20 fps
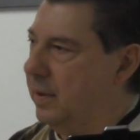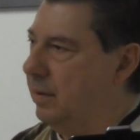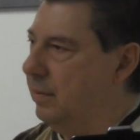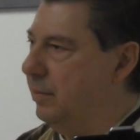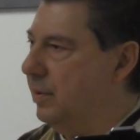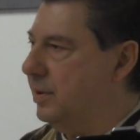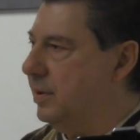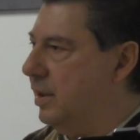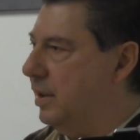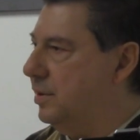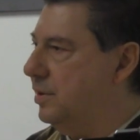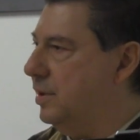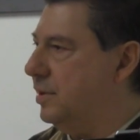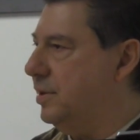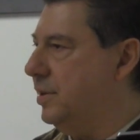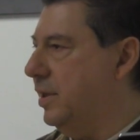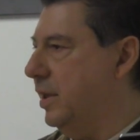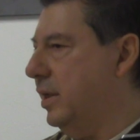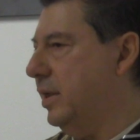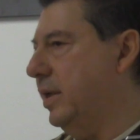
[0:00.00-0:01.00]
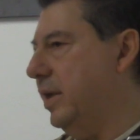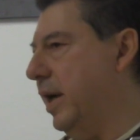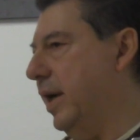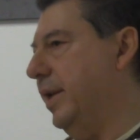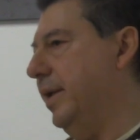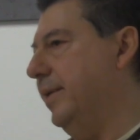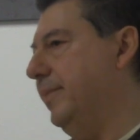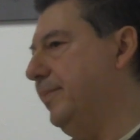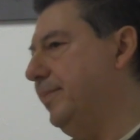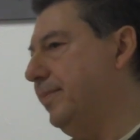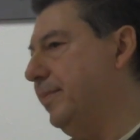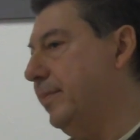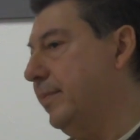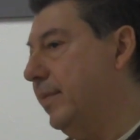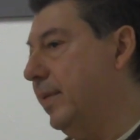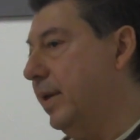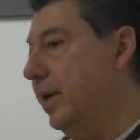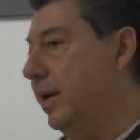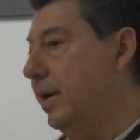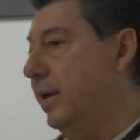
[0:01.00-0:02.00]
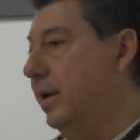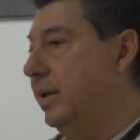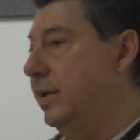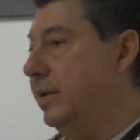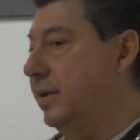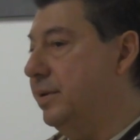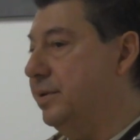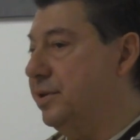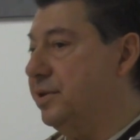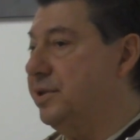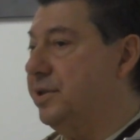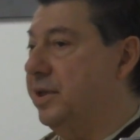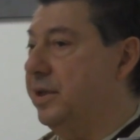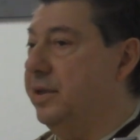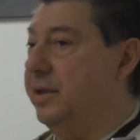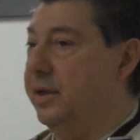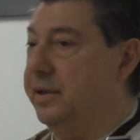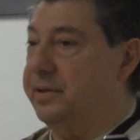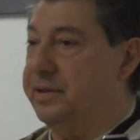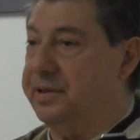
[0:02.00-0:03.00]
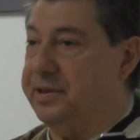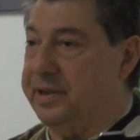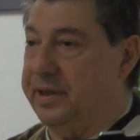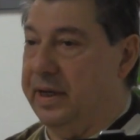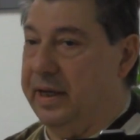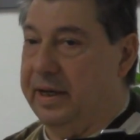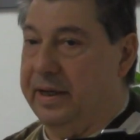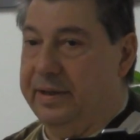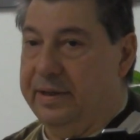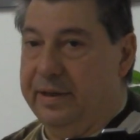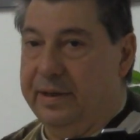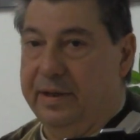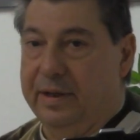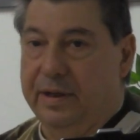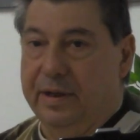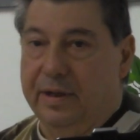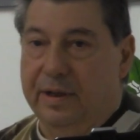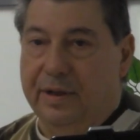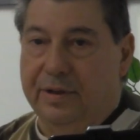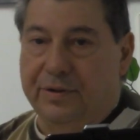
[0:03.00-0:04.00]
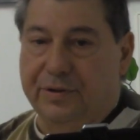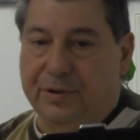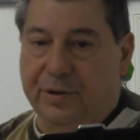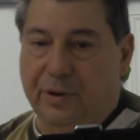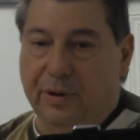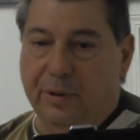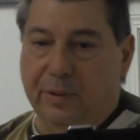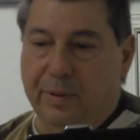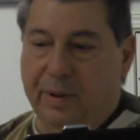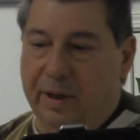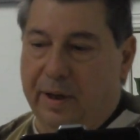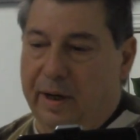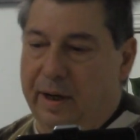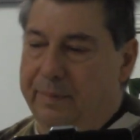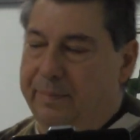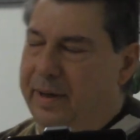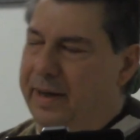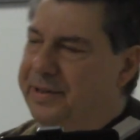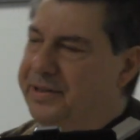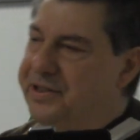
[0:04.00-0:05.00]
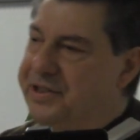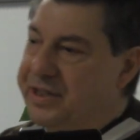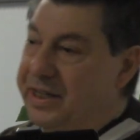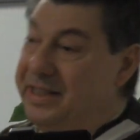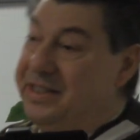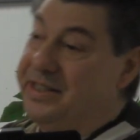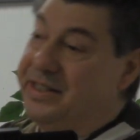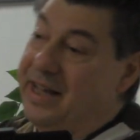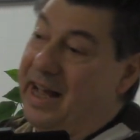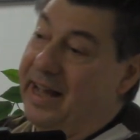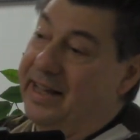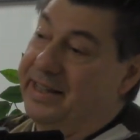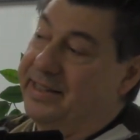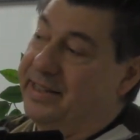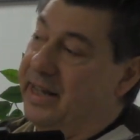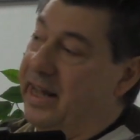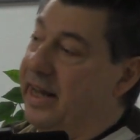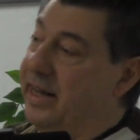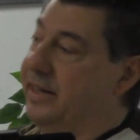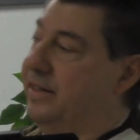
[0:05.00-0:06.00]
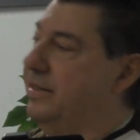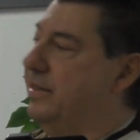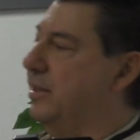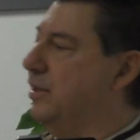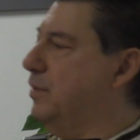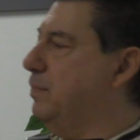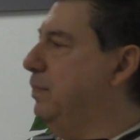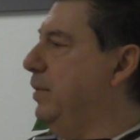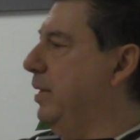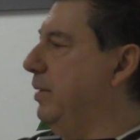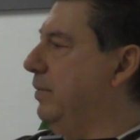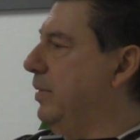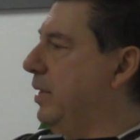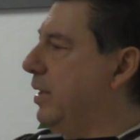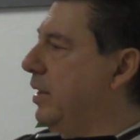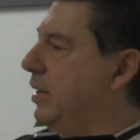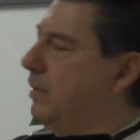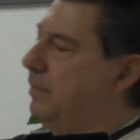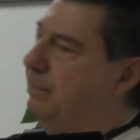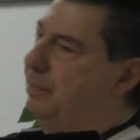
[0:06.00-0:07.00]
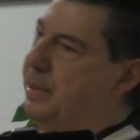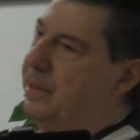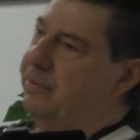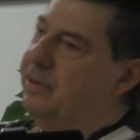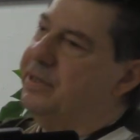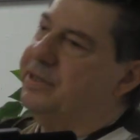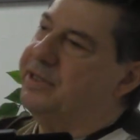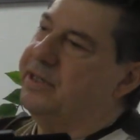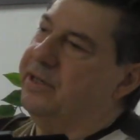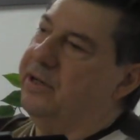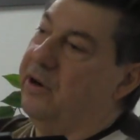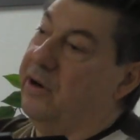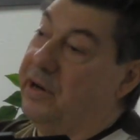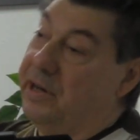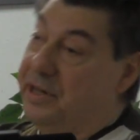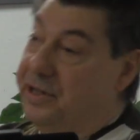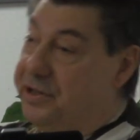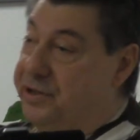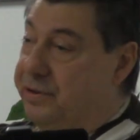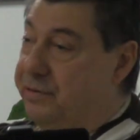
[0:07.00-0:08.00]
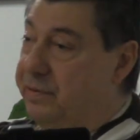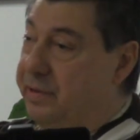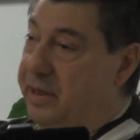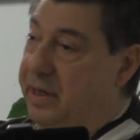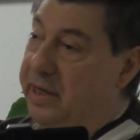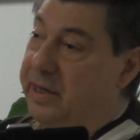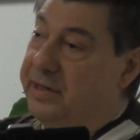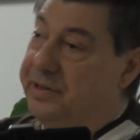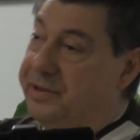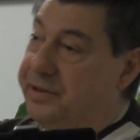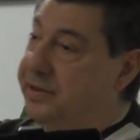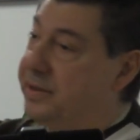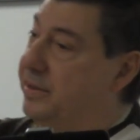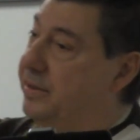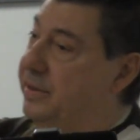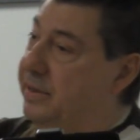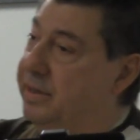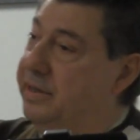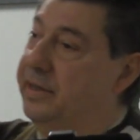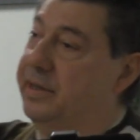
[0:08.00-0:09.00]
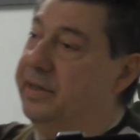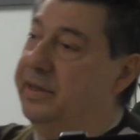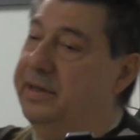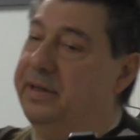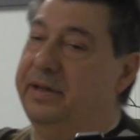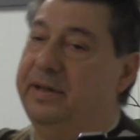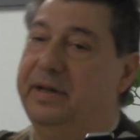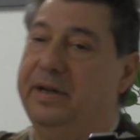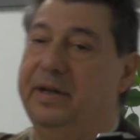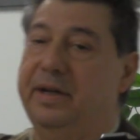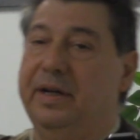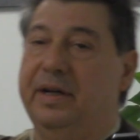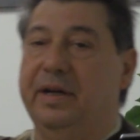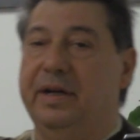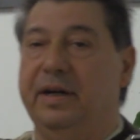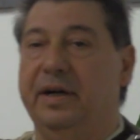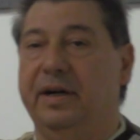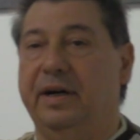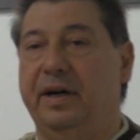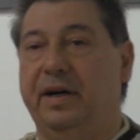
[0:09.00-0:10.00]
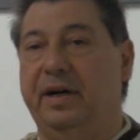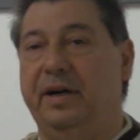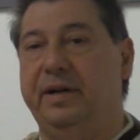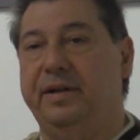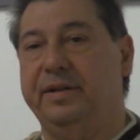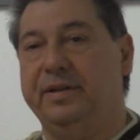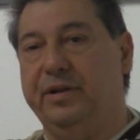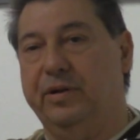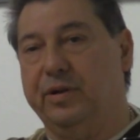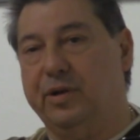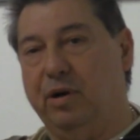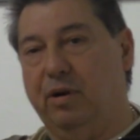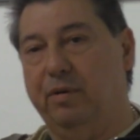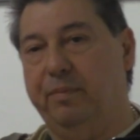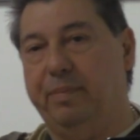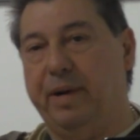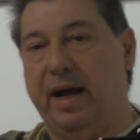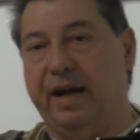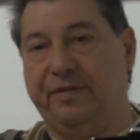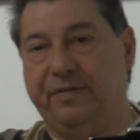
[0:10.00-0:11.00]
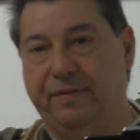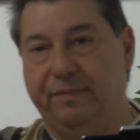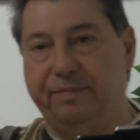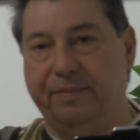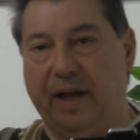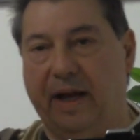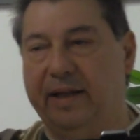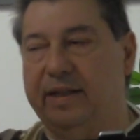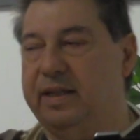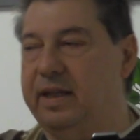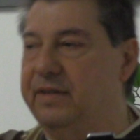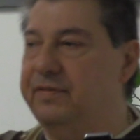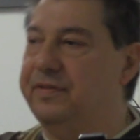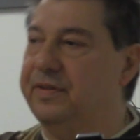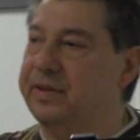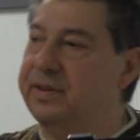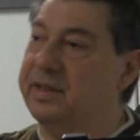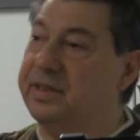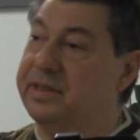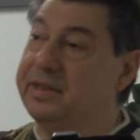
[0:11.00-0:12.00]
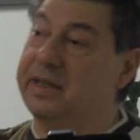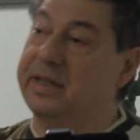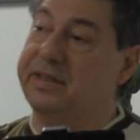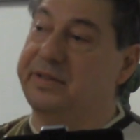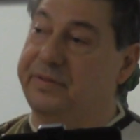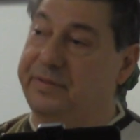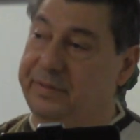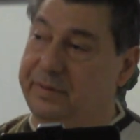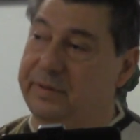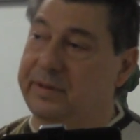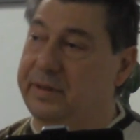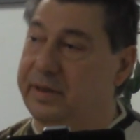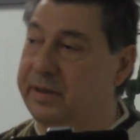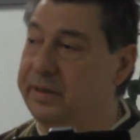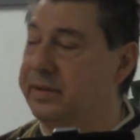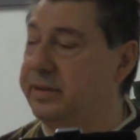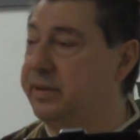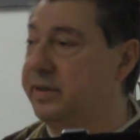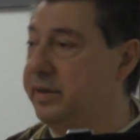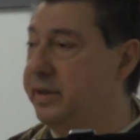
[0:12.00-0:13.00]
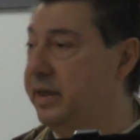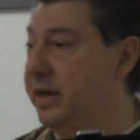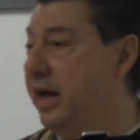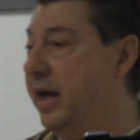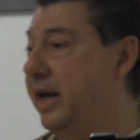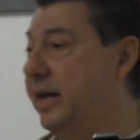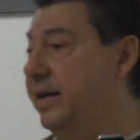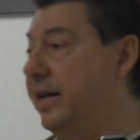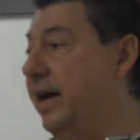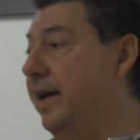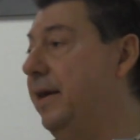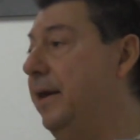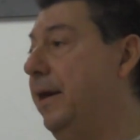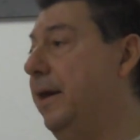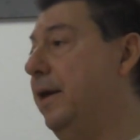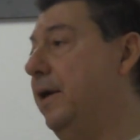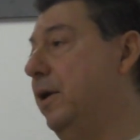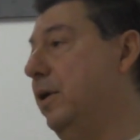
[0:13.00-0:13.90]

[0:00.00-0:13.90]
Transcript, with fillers: But they just didn't get it. They just didn't understand. So, uh, and since that day, there's been periods in our history here, and, and uh, you know, going back from 1956 to today, that